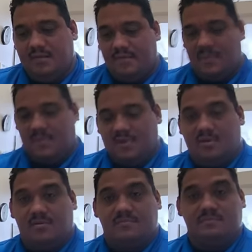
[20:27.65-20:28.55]
And then I.
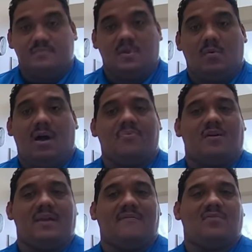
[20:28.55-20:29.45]
Um, well, I'll
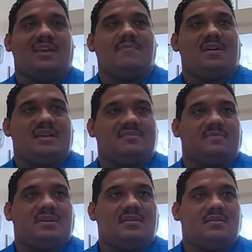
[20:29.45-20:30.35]
probably have you email that to
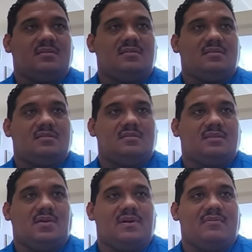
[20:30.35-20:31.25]
me. Oh, sure.
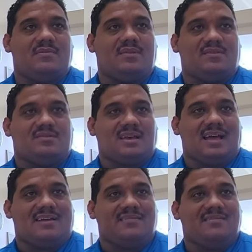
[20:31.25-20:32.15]
That way yep. we don't think
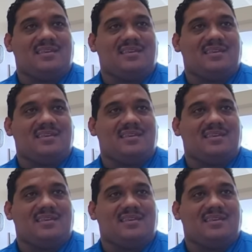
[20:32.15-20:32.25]
I can.